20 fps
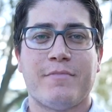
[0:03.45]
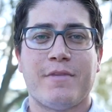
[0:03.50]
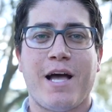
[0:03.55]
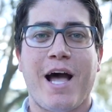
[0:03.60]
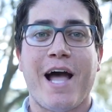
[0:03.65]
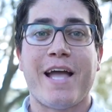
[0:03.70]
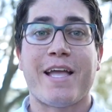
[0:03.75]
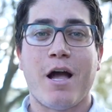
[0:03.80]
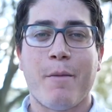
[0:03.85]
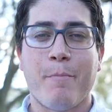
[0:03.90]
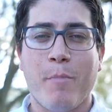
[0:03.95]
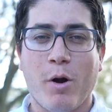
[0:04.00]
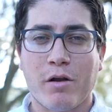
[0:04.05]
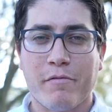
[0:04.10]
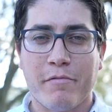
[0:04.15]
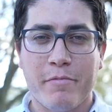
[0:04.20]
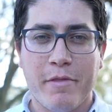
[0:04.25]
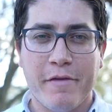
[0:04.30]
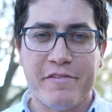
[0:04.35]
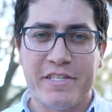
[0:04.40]
Hi, I'm
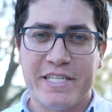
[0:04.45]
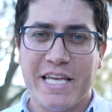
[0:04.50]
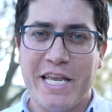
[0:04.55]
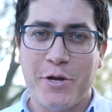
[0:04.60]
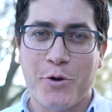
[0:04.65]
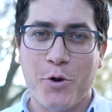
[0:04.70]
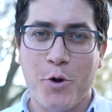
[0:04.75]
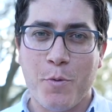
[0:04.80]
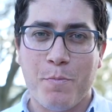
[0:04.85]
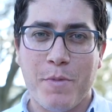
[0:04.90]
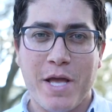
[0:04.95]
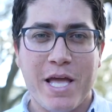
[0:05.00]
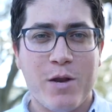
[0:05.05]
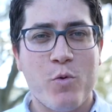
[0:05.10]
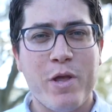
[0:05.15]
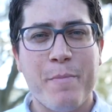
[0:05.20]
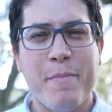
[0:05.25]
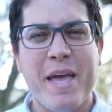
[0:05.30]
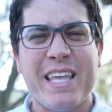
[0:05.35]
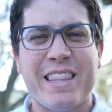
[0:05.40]
Mark from the Fazzini Group, and
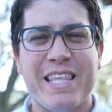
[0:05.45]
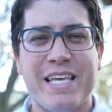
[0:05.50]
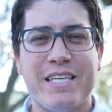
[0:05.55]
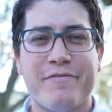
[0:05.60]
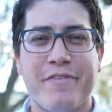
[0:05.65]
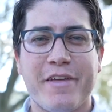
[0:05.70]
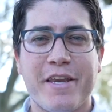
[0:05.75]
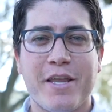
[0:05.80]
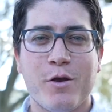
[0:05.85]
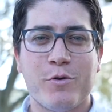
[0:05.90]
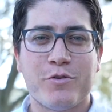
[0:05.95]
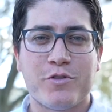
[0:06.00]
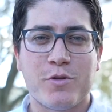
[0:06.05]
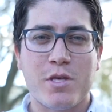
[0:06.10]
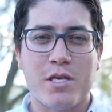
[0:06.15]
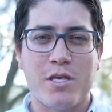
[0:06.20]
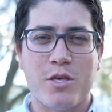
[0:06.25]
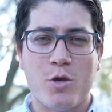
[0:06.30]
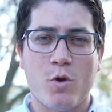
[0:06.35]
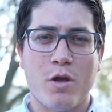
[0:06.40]
we make these videos so
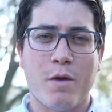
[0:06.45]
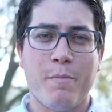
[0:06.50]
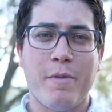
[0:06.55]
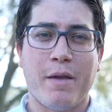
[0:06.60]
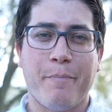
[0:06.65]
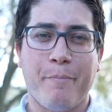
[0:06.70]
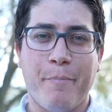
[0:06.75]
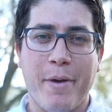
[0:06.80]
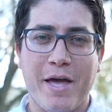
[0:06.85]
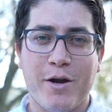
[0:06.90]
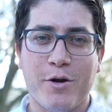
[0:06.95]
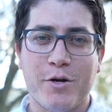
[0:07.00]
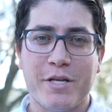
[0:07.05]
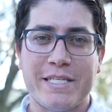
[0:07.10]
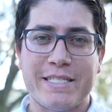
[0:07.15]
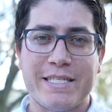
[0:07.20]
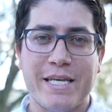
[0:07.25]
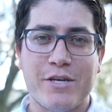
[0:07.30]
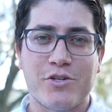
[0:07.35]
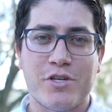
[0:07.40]
that you can make better
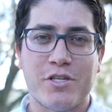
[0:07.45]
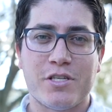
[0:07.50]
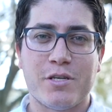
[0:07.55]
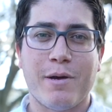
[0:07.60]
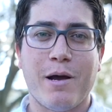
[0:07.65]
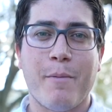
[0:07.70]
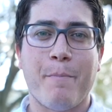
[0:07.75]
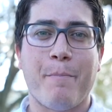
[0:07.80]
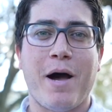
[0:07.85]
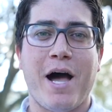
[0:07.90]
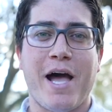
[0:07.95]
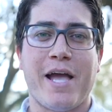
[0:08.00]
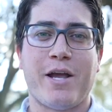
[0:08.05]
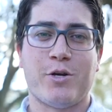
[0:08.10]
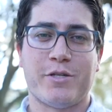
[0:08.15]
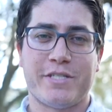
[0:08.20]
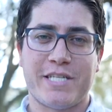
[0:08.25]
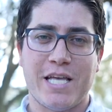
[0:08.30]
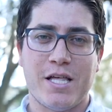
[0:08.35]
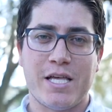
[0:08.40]
decisions about buying
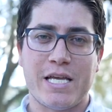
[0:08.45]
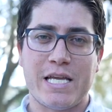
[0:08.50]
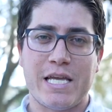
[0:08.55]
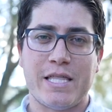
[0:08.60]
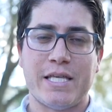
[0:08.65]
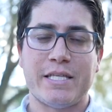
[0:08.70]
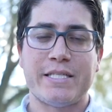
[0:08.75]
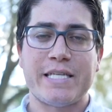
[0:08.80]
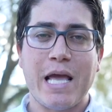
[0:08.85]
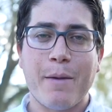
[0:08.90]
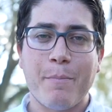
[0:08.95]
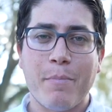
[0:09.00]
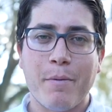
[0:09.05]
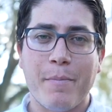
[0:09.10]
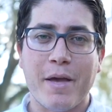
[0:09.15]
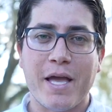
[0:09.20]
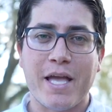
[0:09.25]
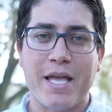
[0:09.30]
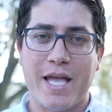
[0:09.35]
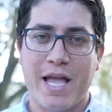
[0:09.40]
or selling in the Tampa
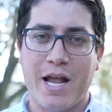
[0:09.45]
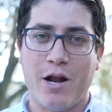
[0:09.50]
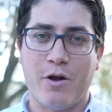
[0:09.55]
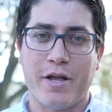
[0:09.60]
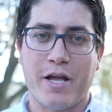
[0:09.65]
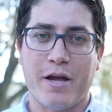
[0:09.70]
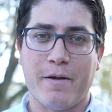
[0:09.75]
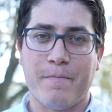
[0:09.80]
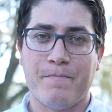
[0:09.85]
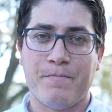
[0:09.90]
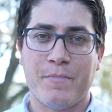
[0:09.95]
Bay area.